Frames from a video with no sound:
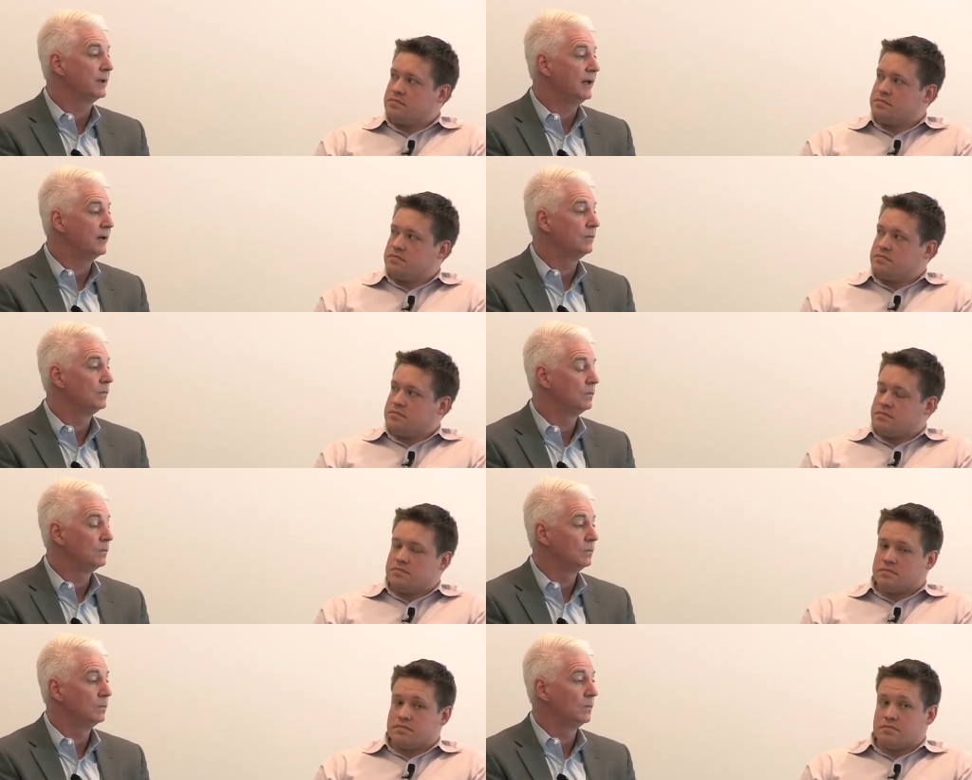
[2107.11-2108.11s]
Speaker 1: right now.
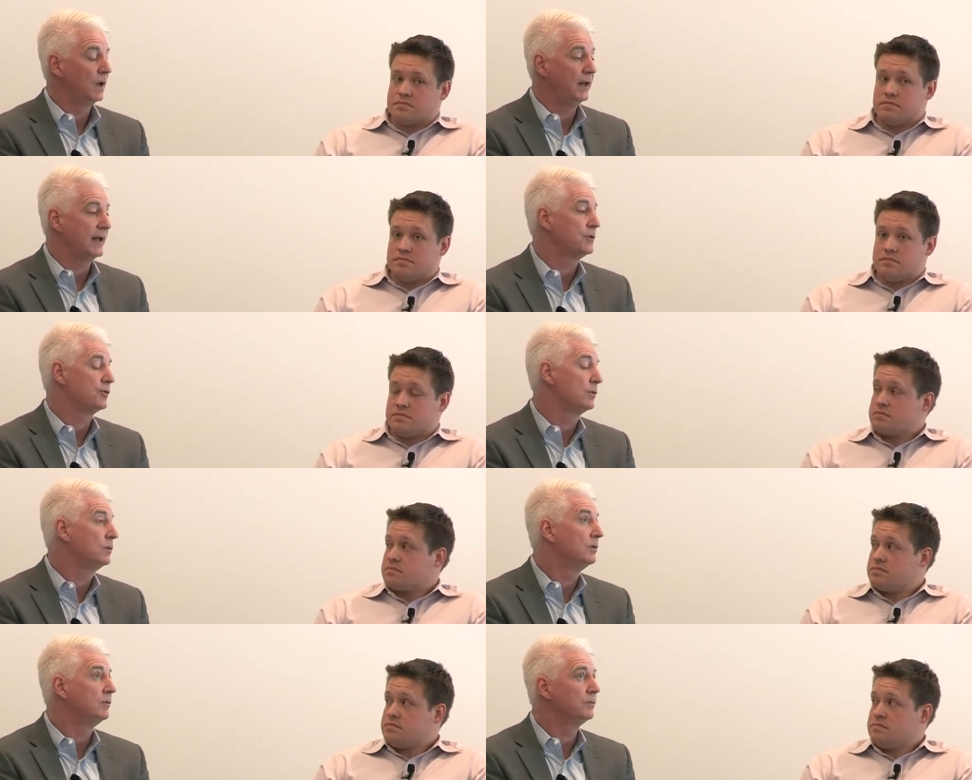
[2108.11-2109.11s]
And that's
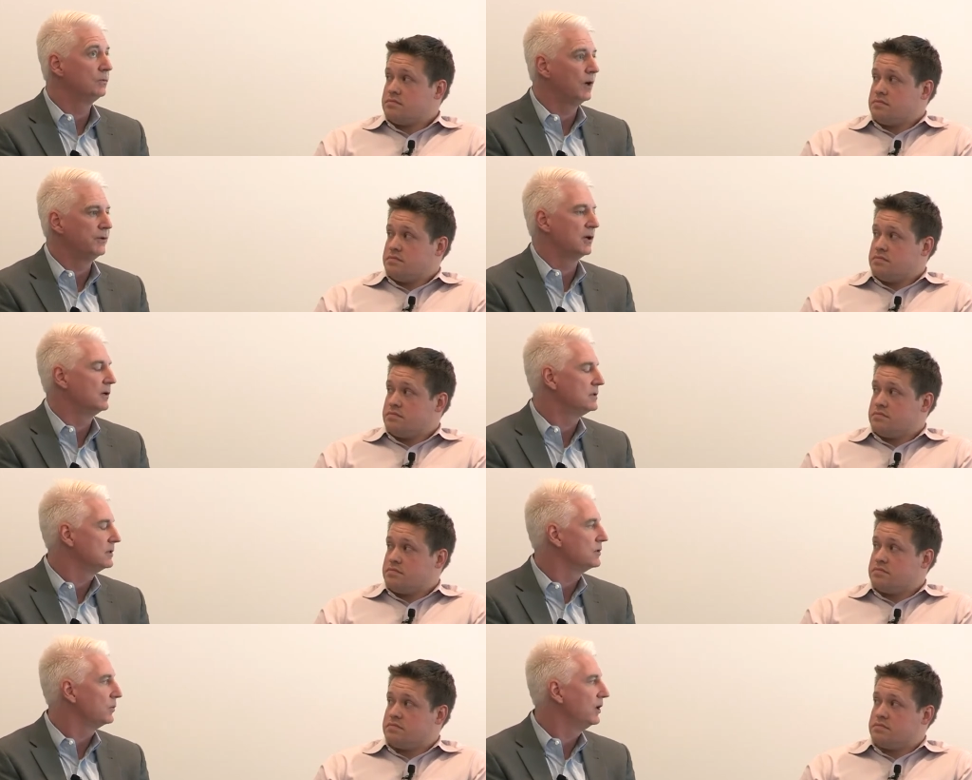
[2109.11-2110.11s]
true of other
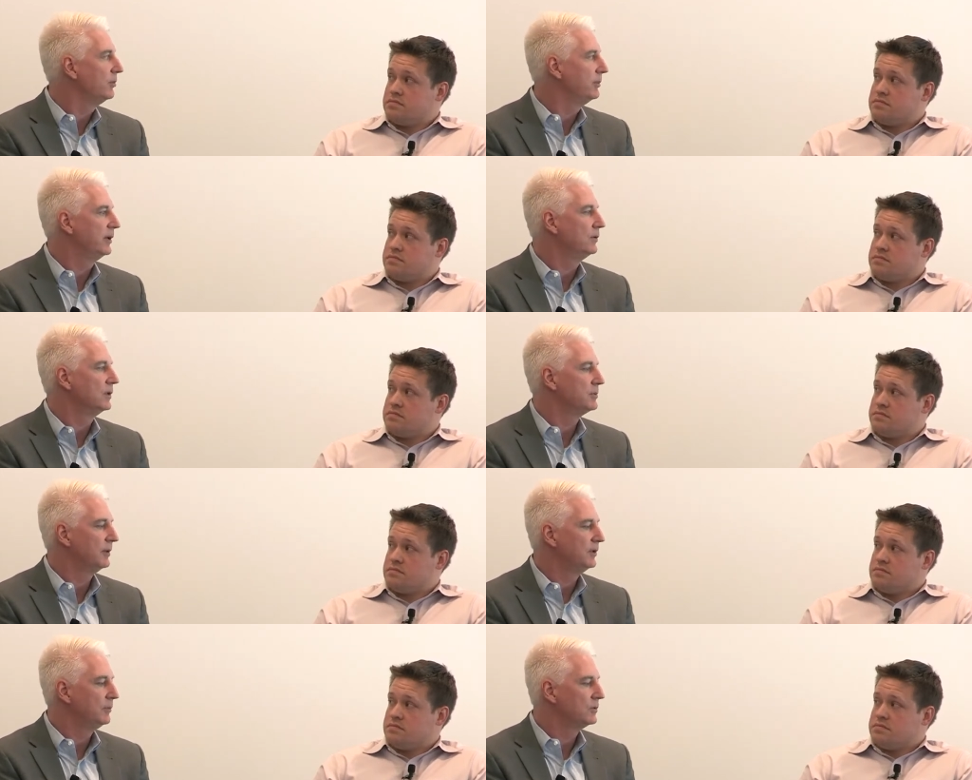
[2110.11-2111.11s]
currencies as well, but Bitcoin's
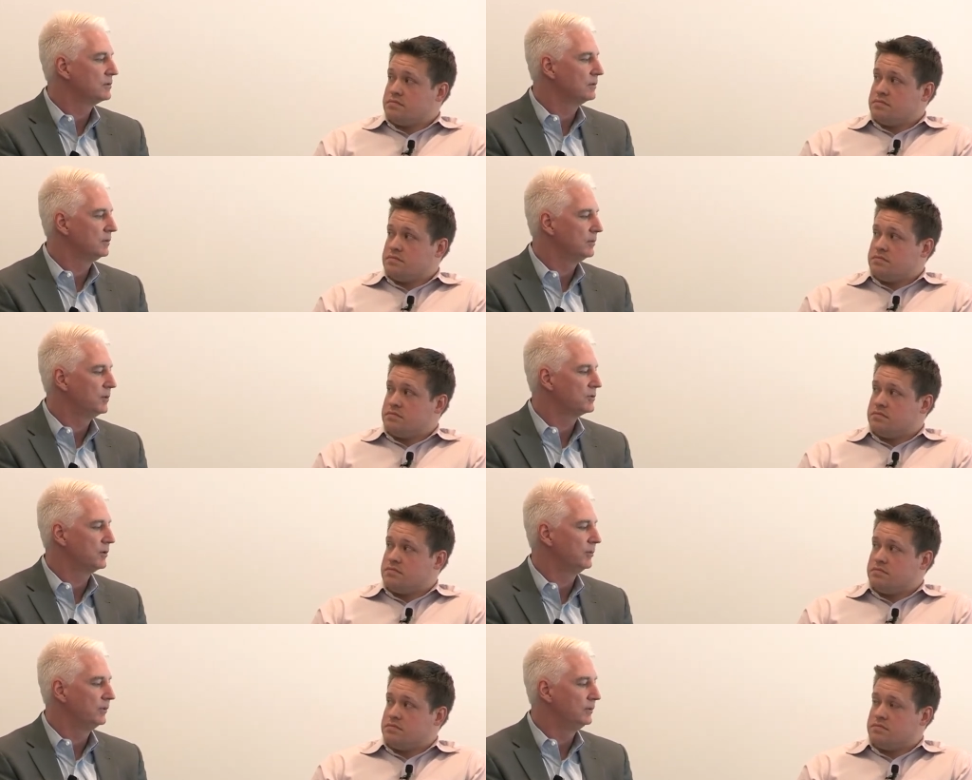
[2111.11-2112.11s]
probably the most, most
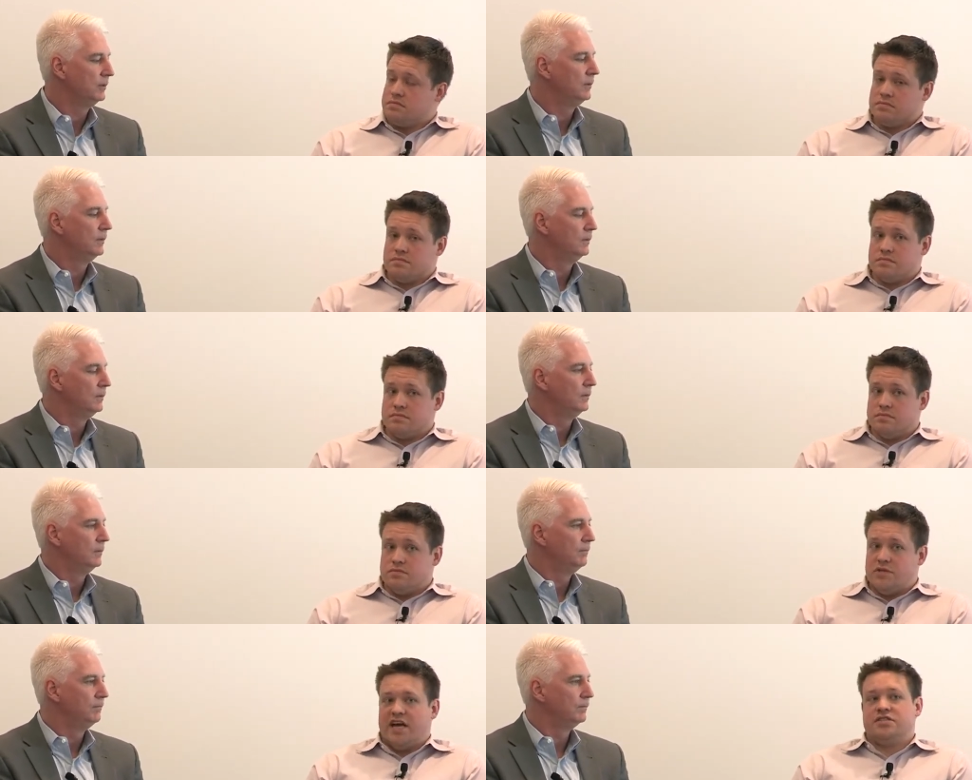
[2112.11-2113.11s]
notable.
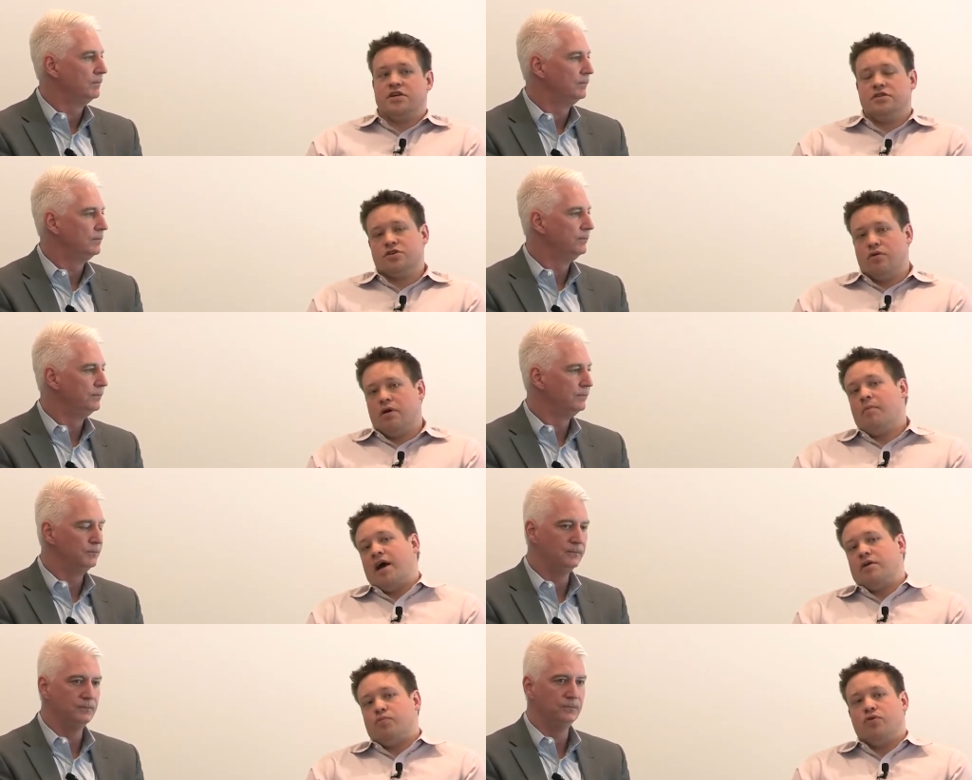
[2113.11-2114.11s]
Speaker 2: Yeah, so, so a
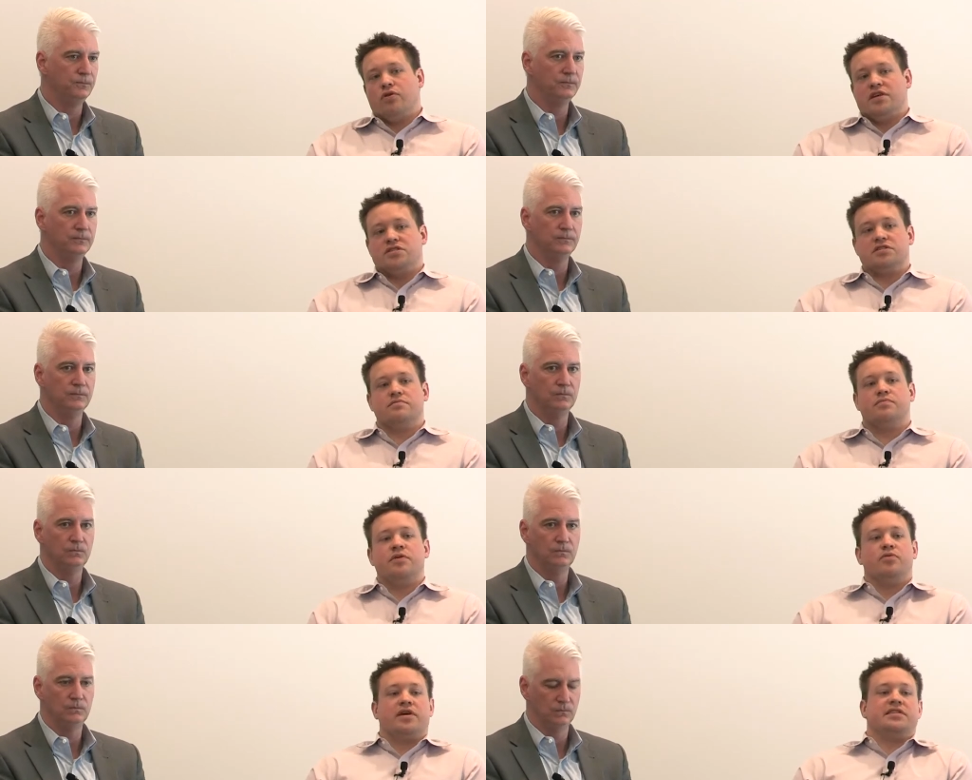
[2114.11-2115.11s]
mining pool is
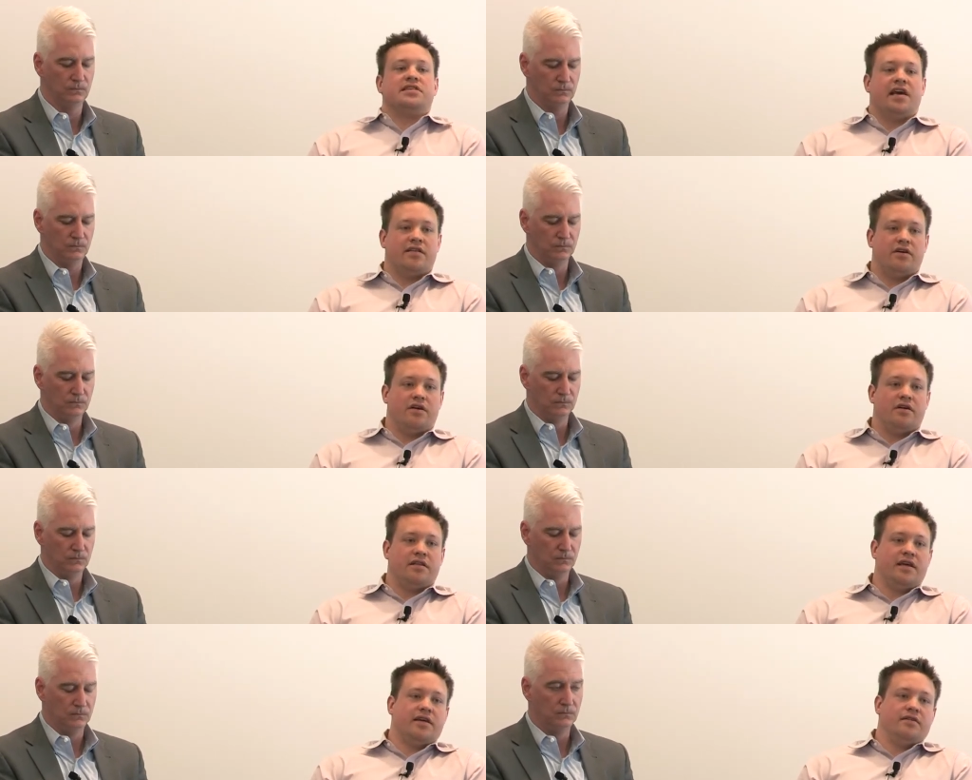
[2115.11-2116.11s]
people get together
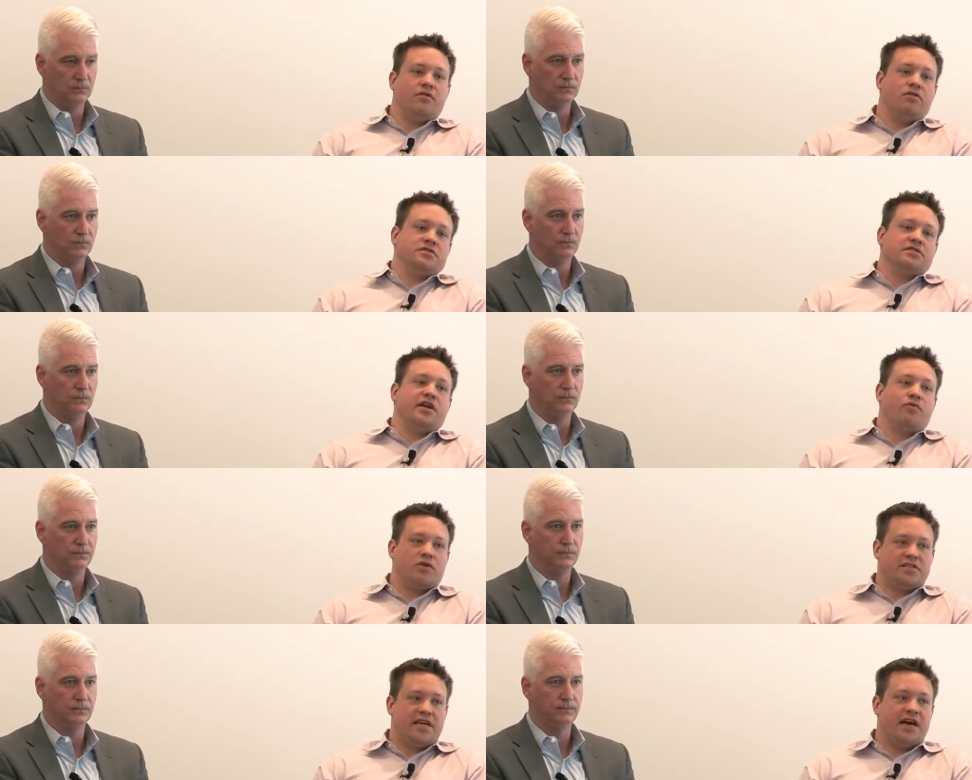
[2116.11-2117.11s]
and they all decide to
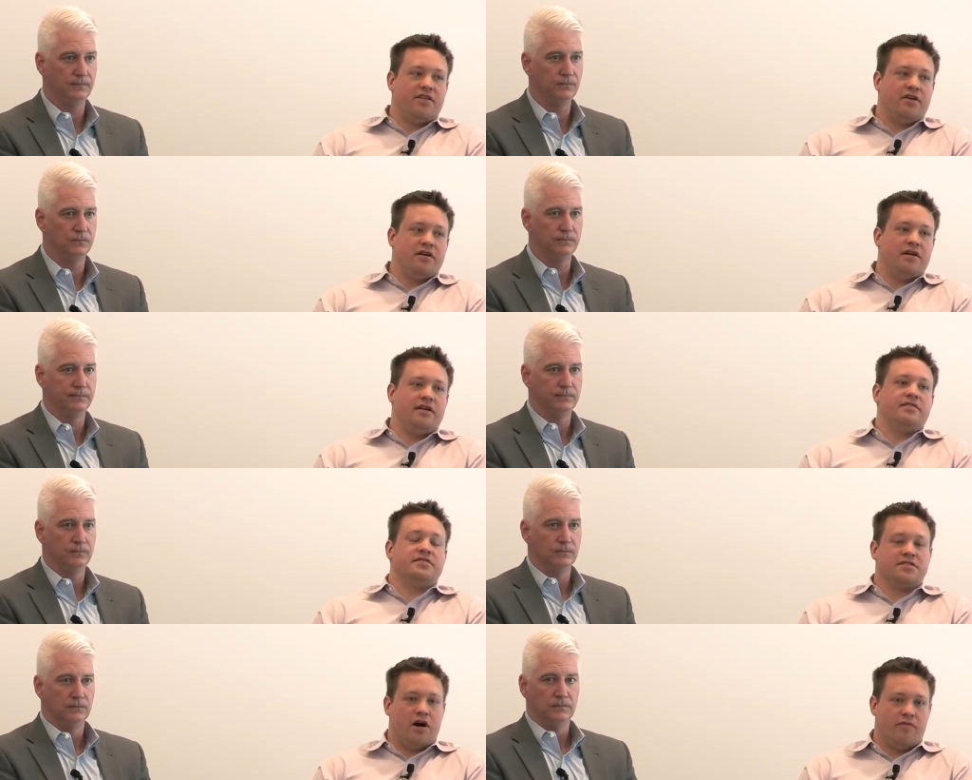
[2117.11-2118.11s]
work together
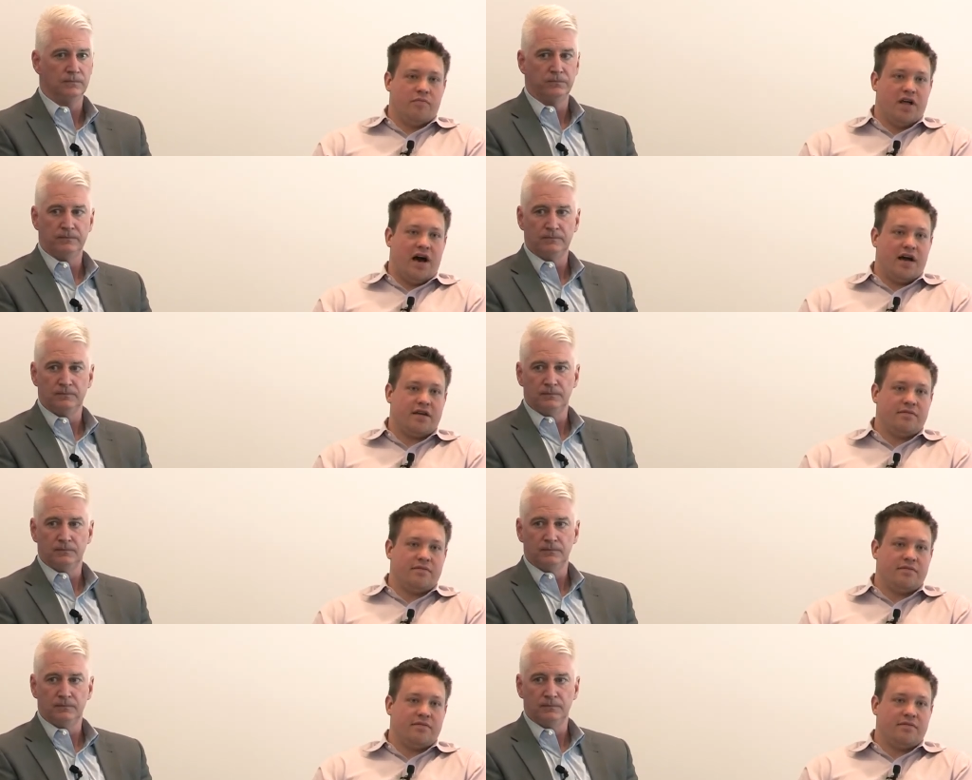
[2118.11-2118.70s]
to solve a block